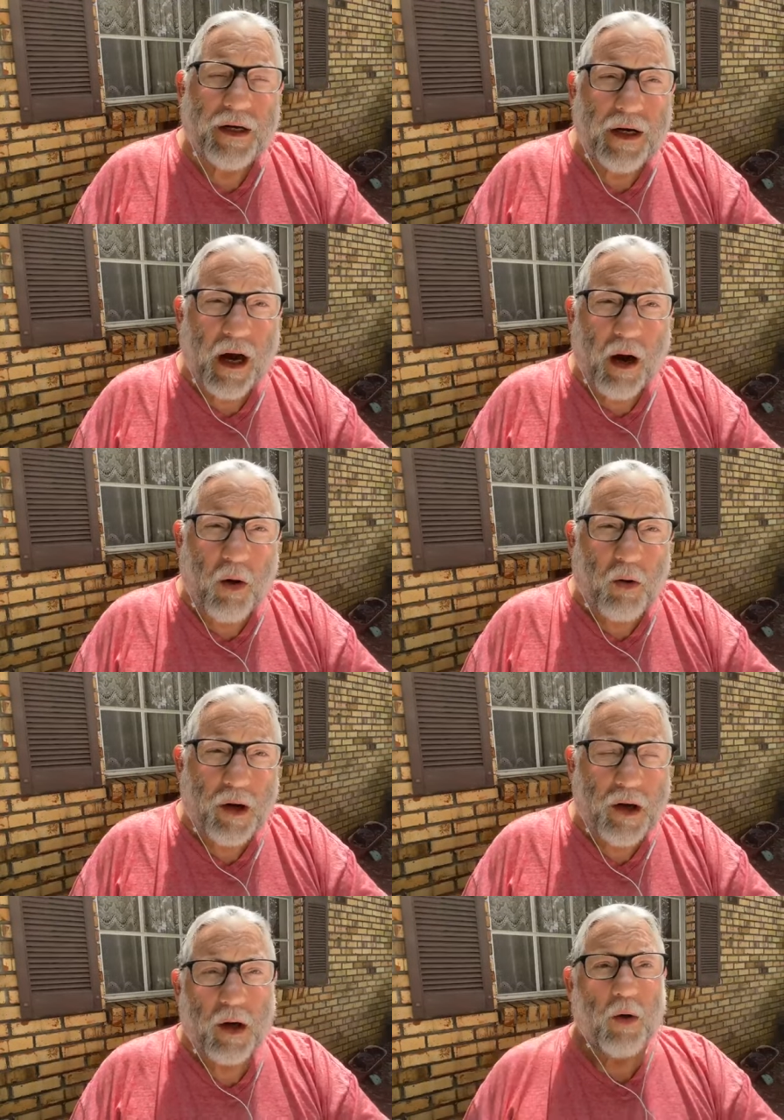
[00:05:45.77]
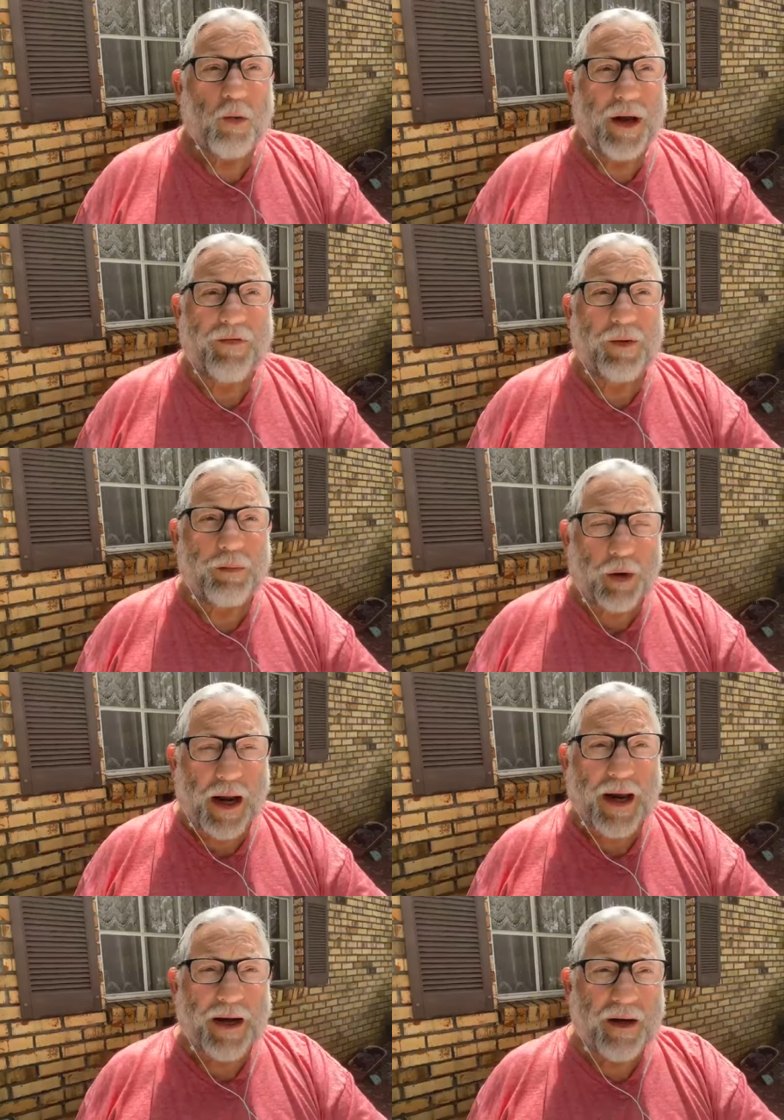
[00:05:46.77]
No. We have a
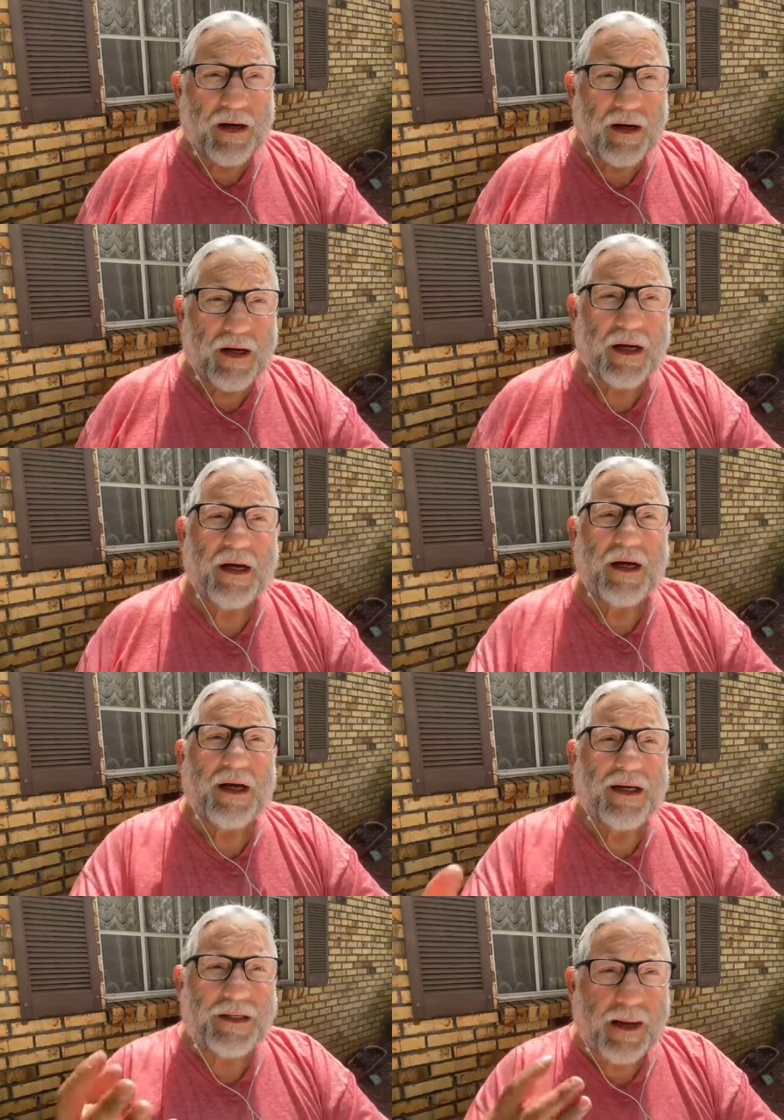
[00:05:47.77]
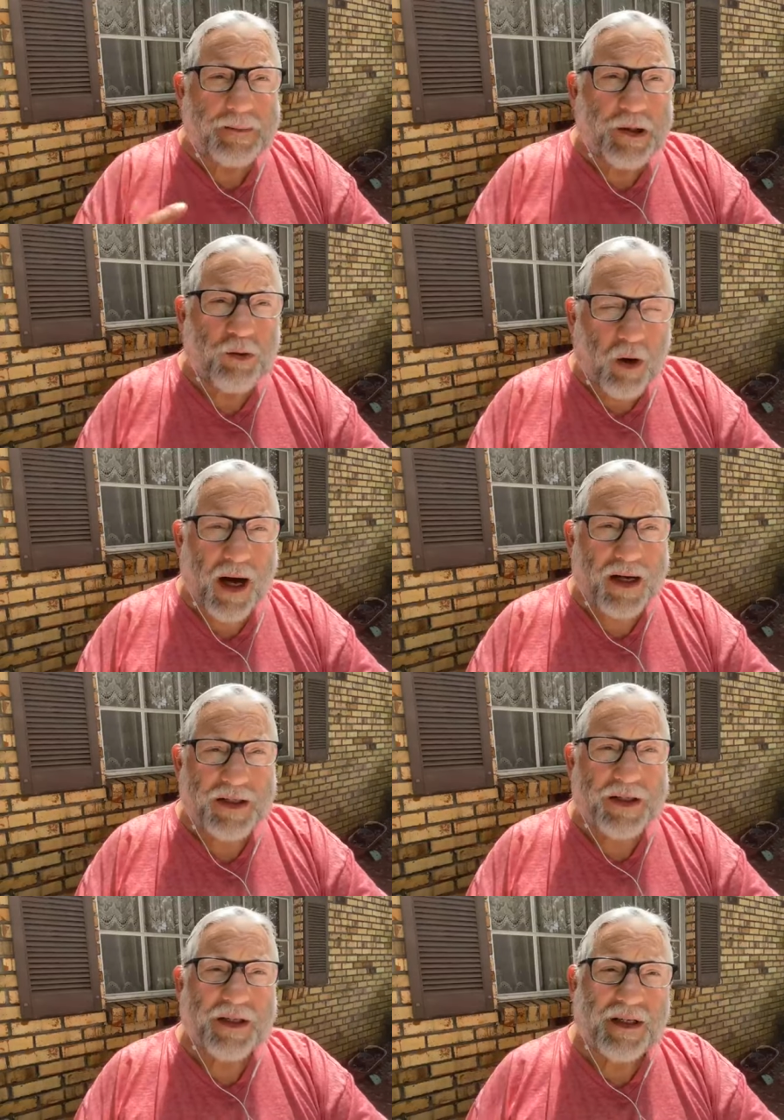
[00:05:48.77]
brain. It's up to
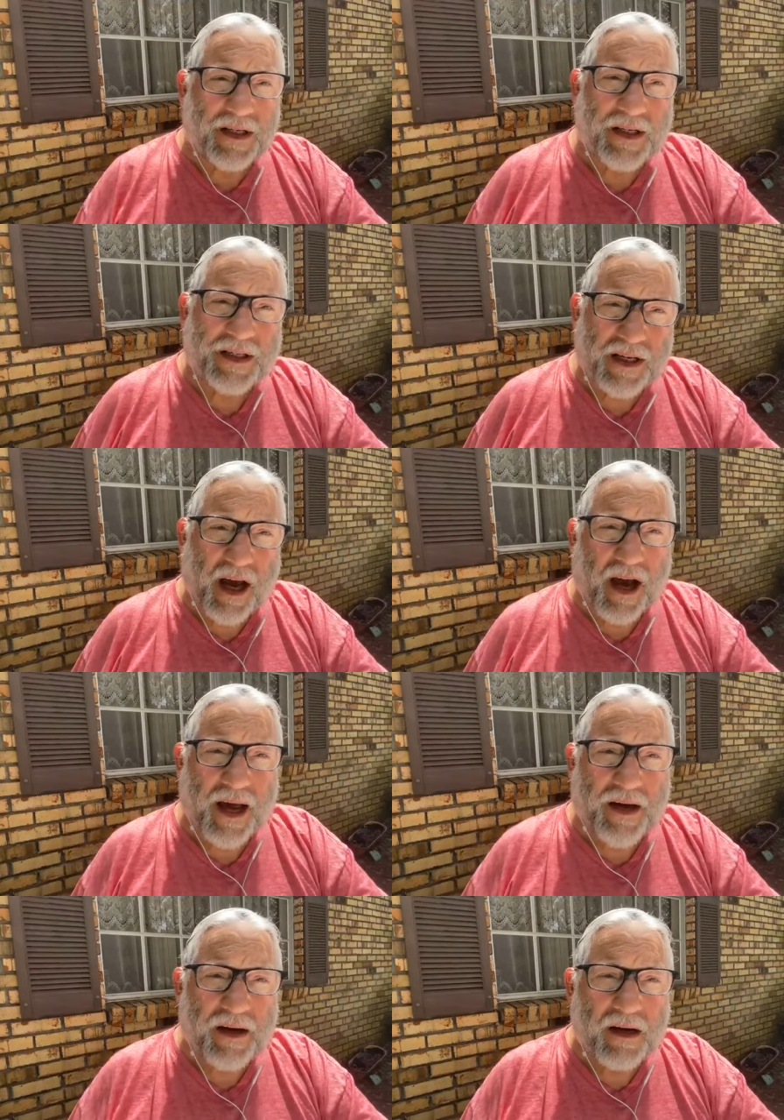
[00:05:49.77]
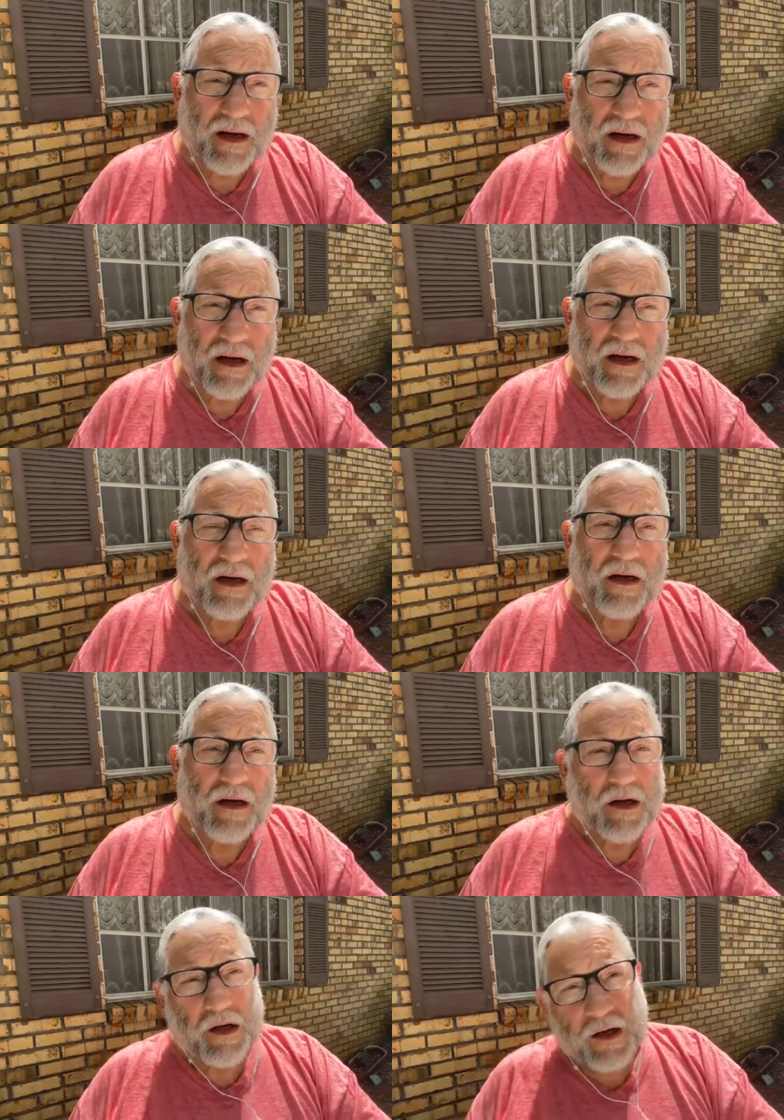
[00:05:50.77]
us to decide
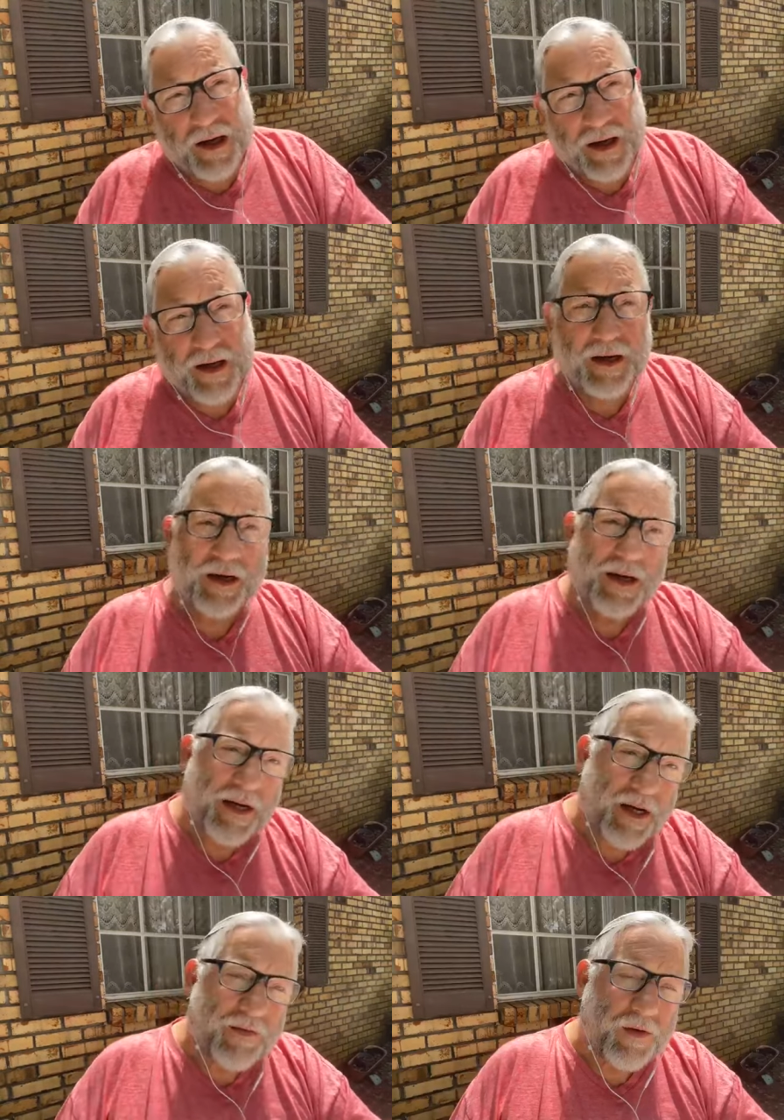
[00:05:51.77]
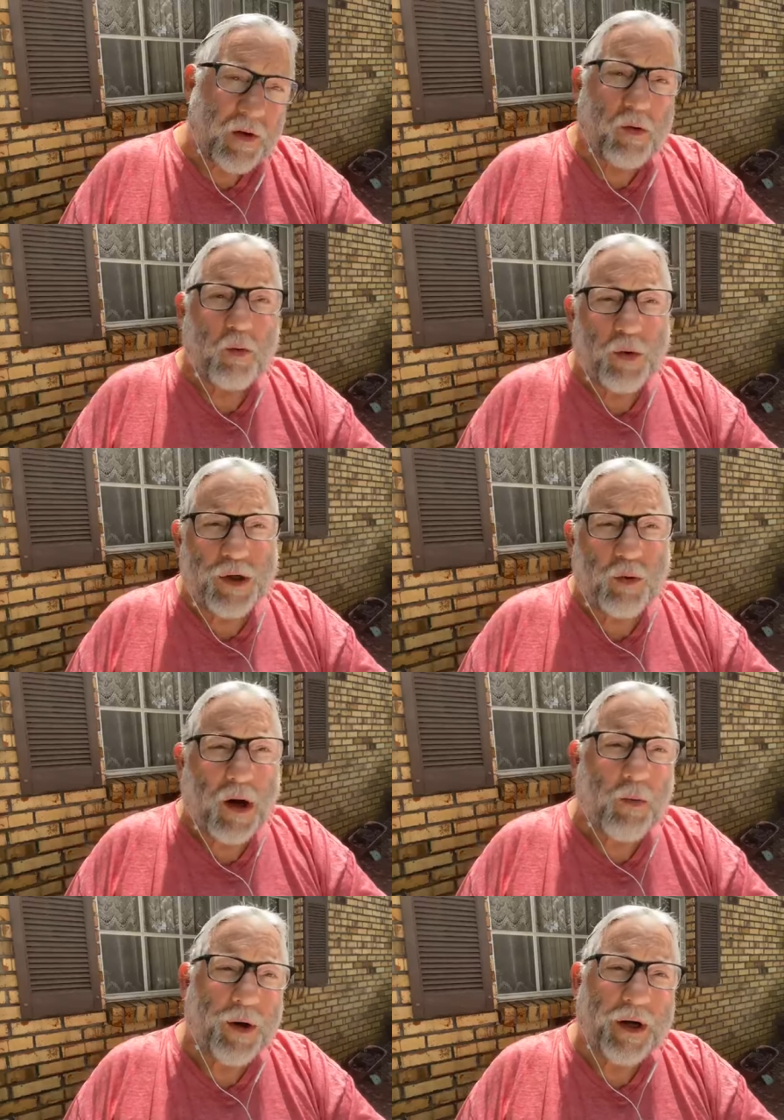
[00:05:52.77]
good, evil, which
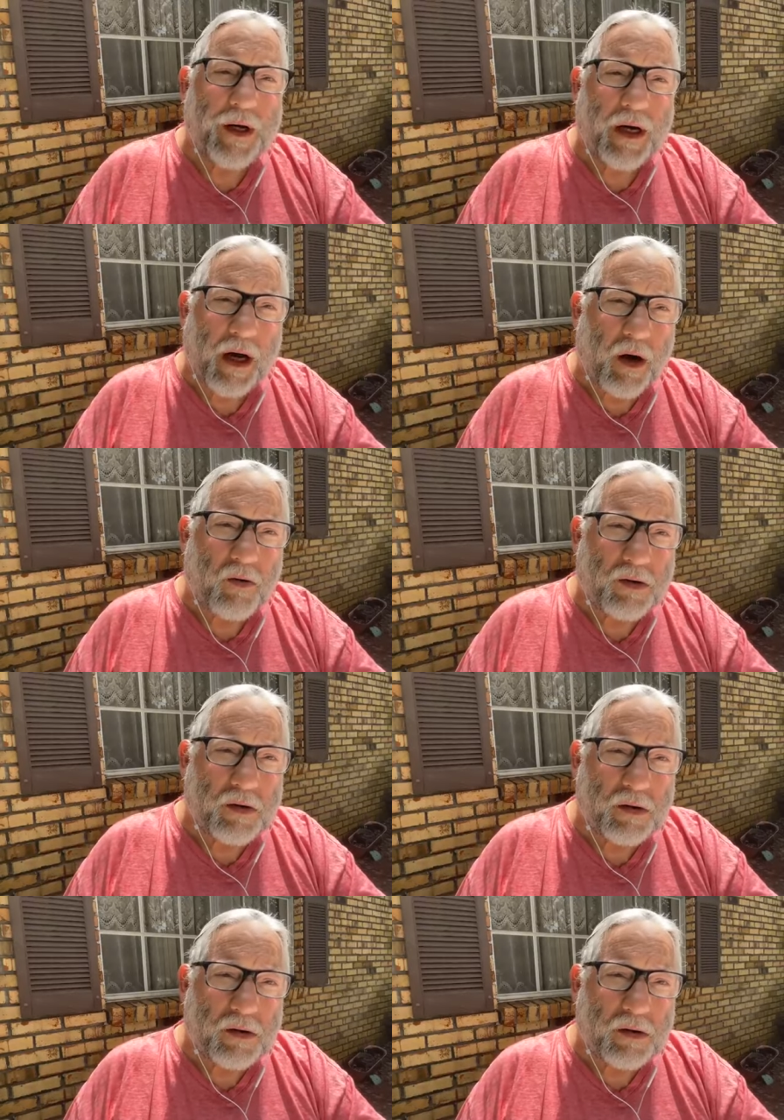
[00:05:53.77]
way we're going to go.